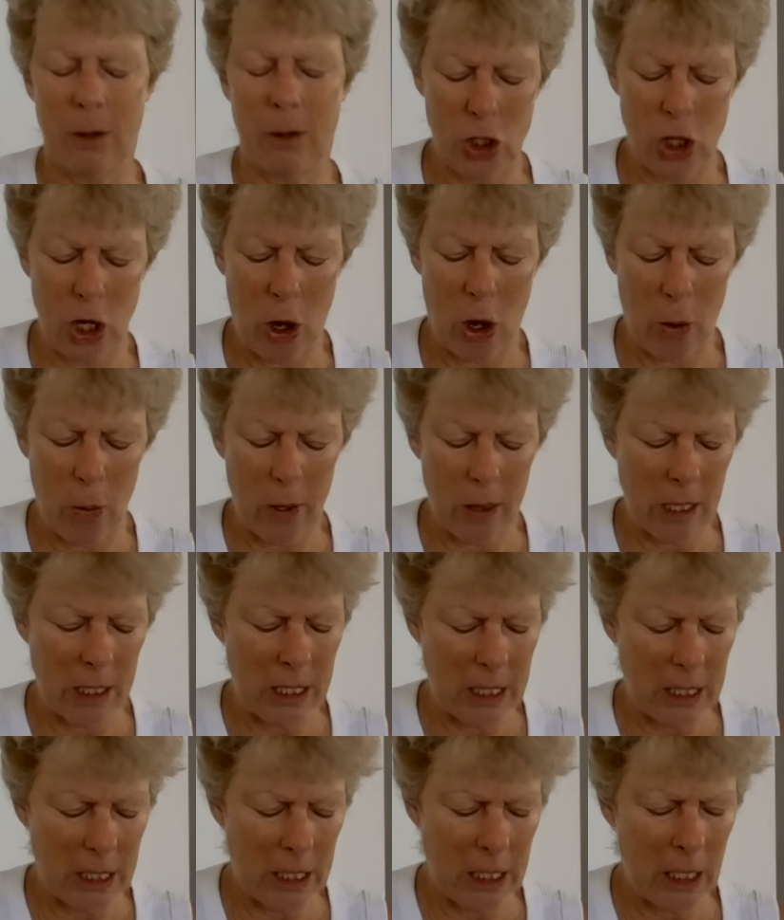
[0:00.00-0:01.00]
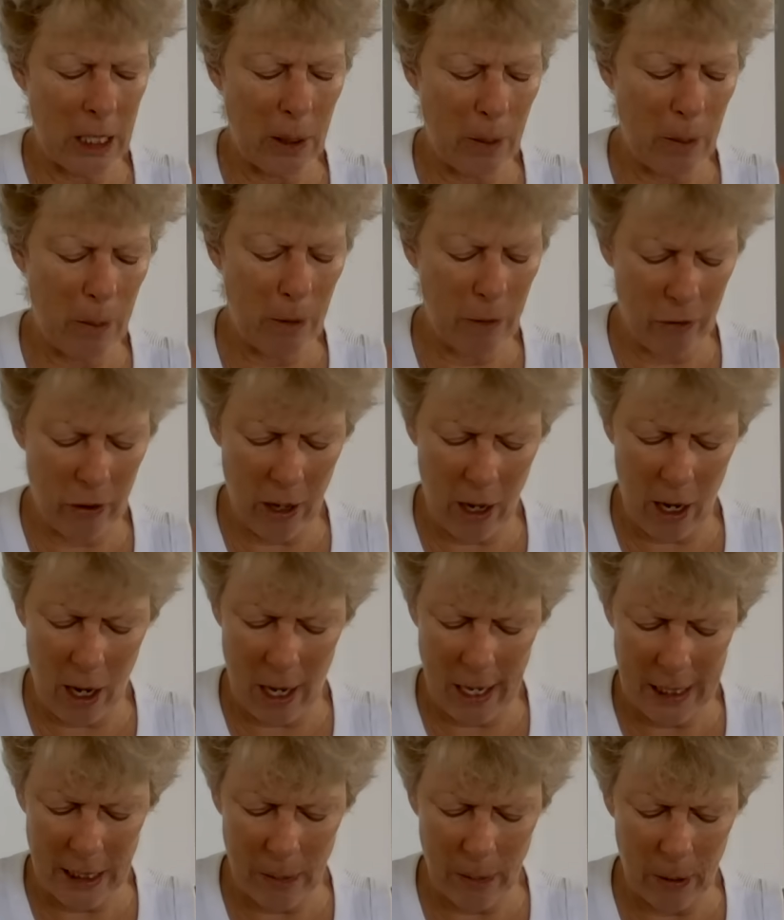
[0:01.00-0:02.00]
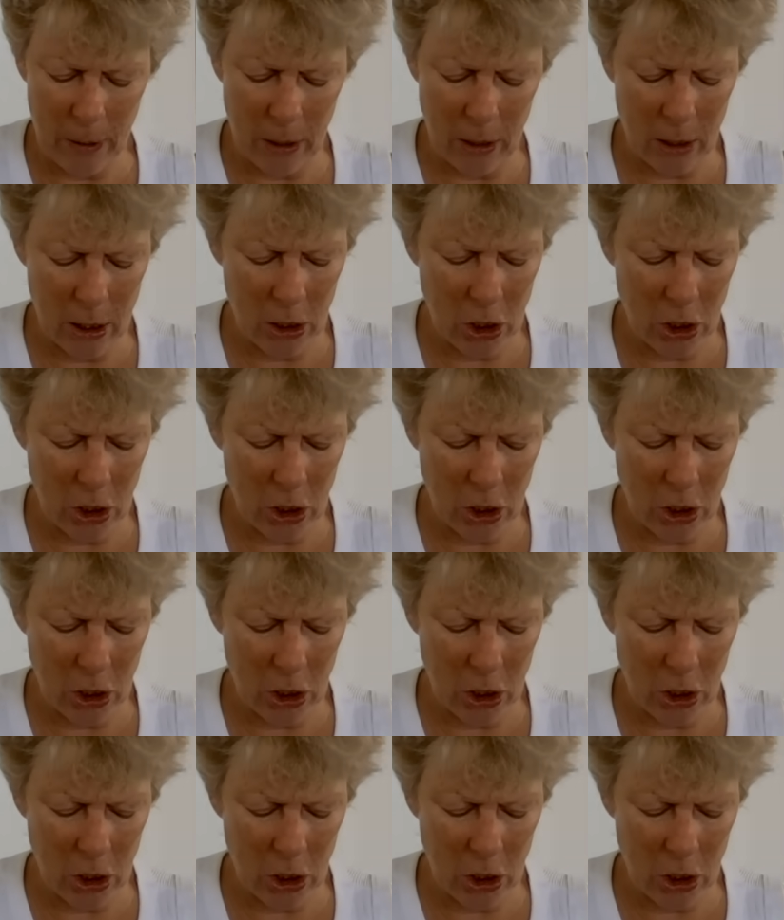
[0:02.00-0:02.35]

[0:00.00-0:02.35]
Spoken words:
shown the tip of the iceberg.